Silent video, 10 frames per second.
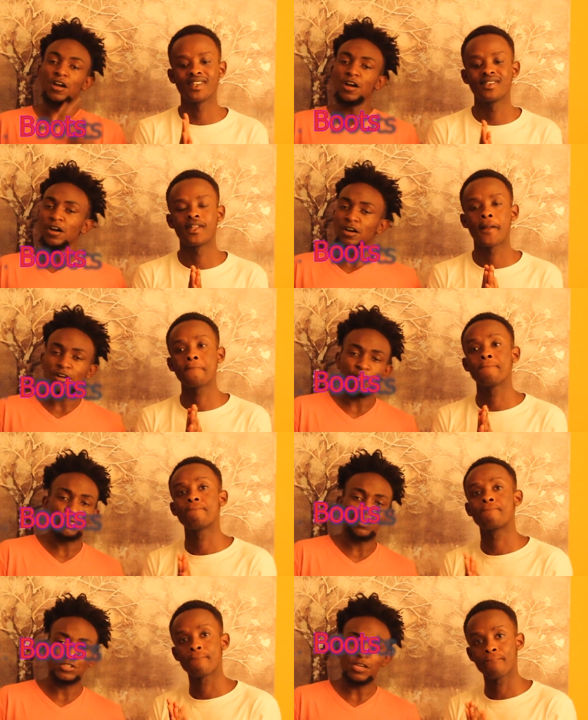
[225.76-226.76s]
Speaker 1: uh,
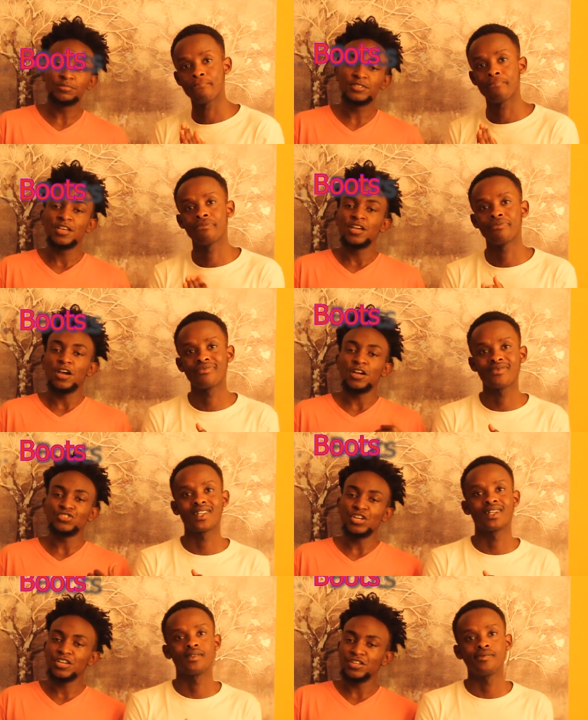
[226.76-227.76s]
four types. Uh,
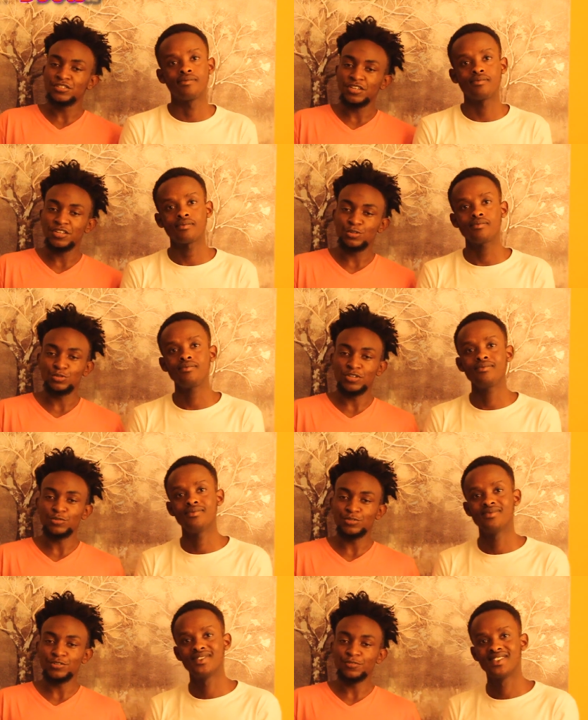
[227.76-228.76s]
Jackie decided to start
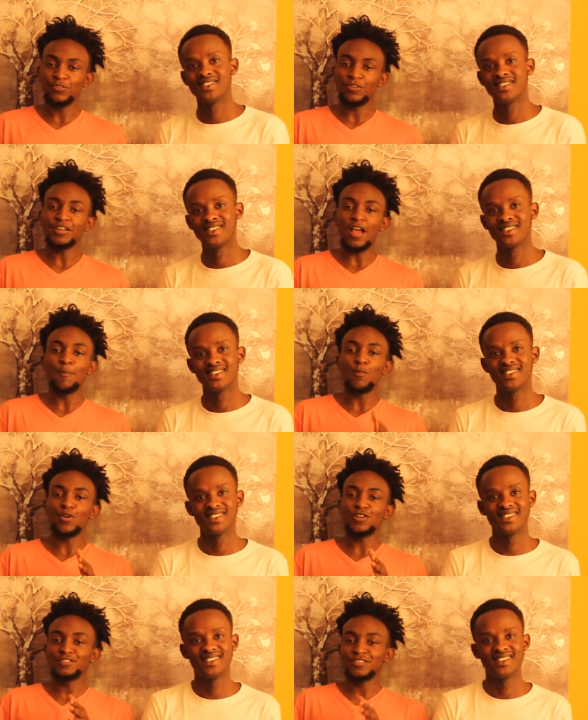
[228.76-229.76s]
with his favorite. I'm
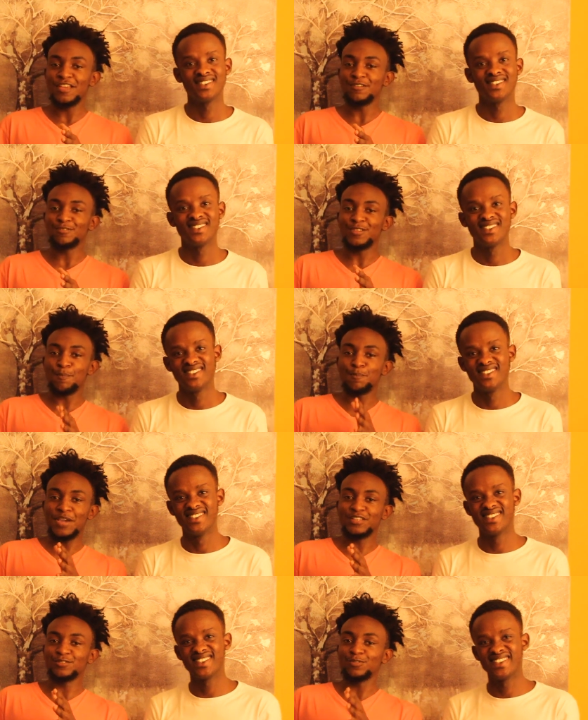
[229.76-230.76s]
gonna save the
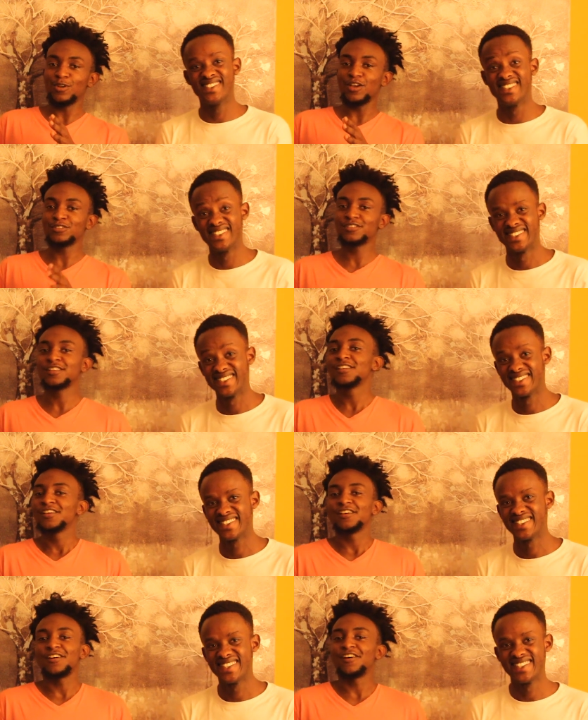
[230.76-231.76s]
best for last
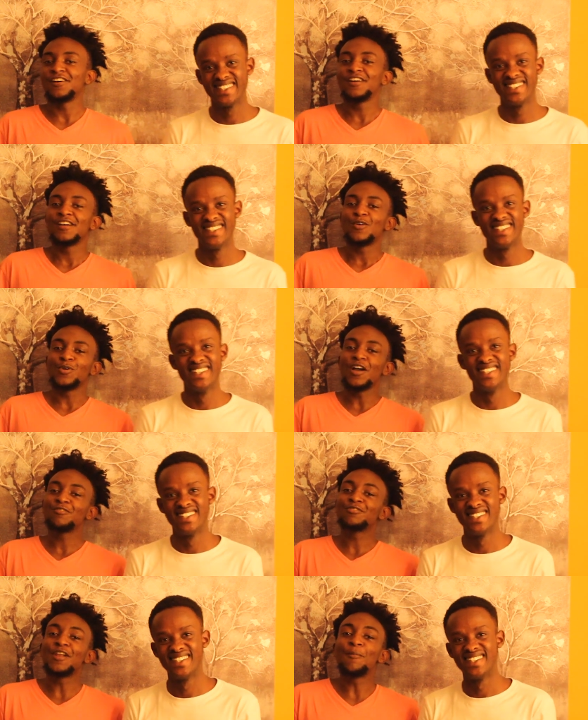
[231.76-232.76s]
uh, we
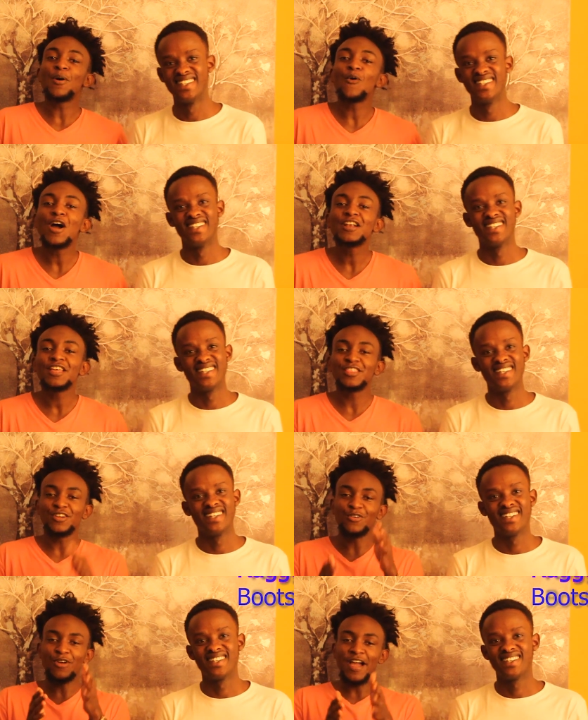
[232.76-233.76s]
have number one, the
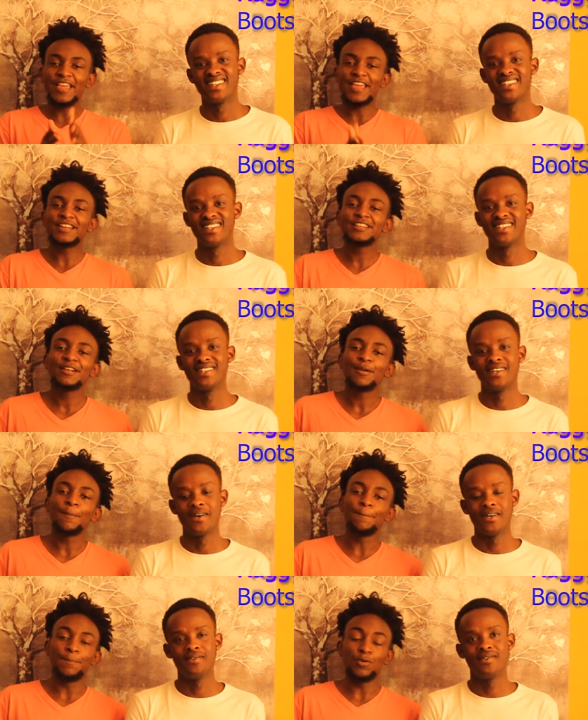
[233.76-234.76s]
rugged
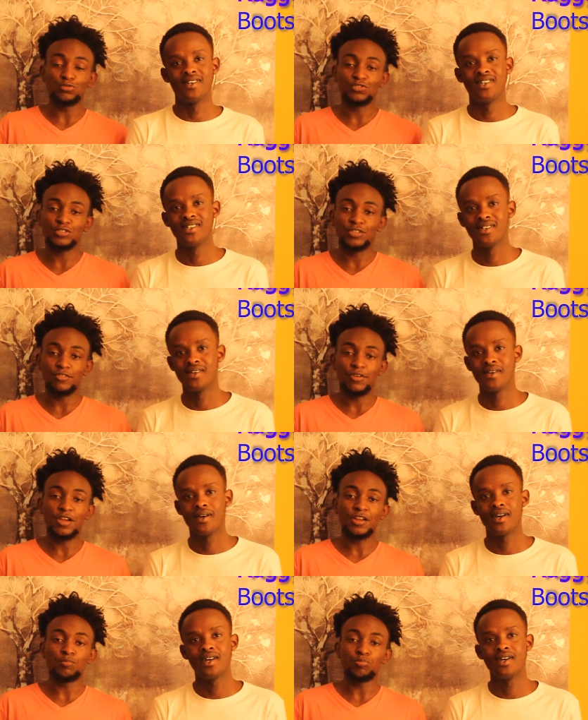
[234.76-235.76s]
boots. The
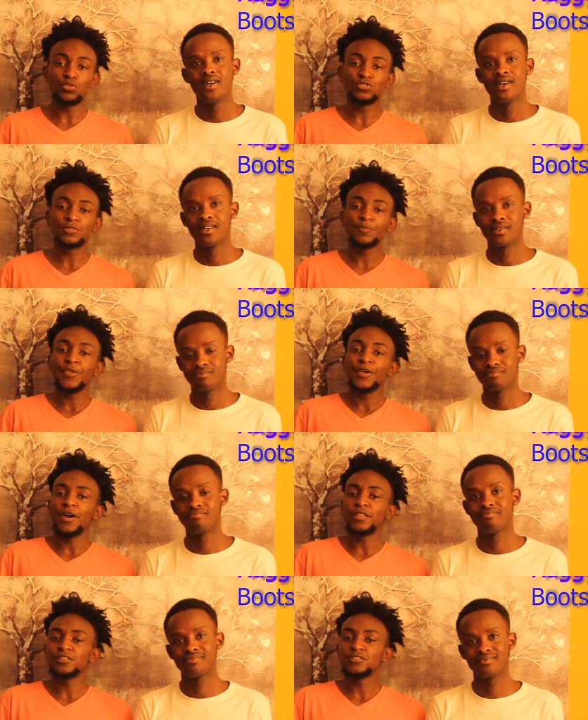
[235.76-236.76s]
rugged boots
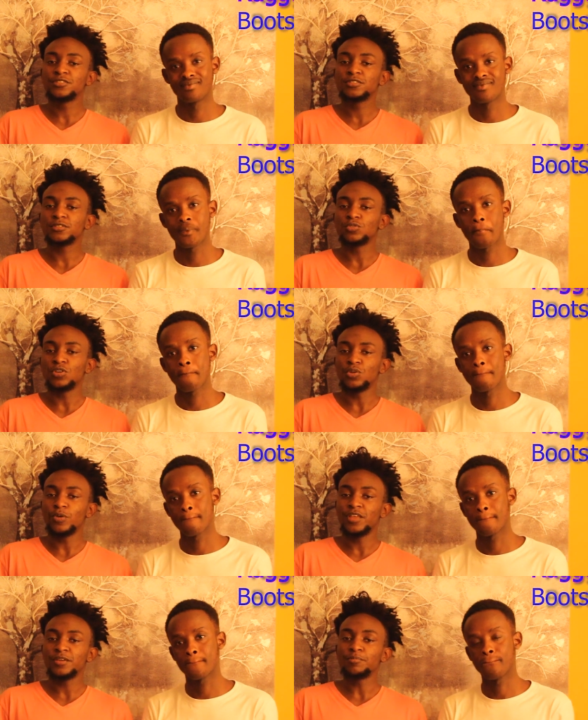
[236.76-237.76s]
are these, you can
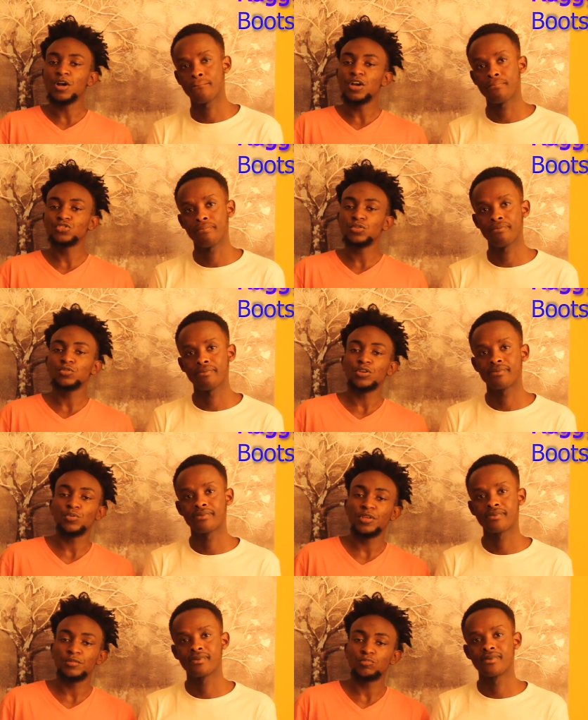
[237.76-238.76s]
wear them casual, you can
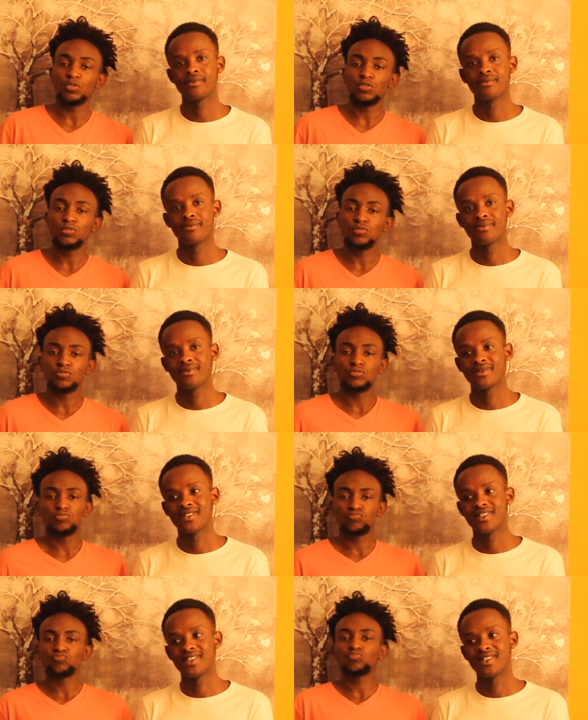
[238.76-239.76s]
wear them with your,
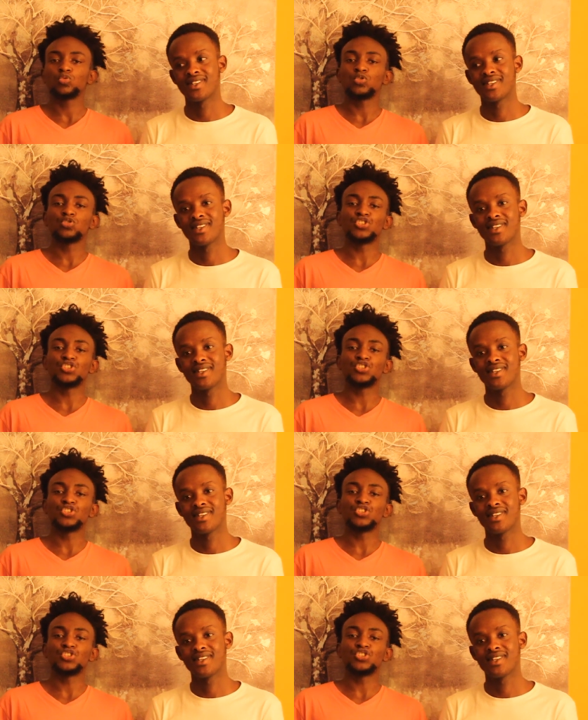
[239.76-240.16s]
with your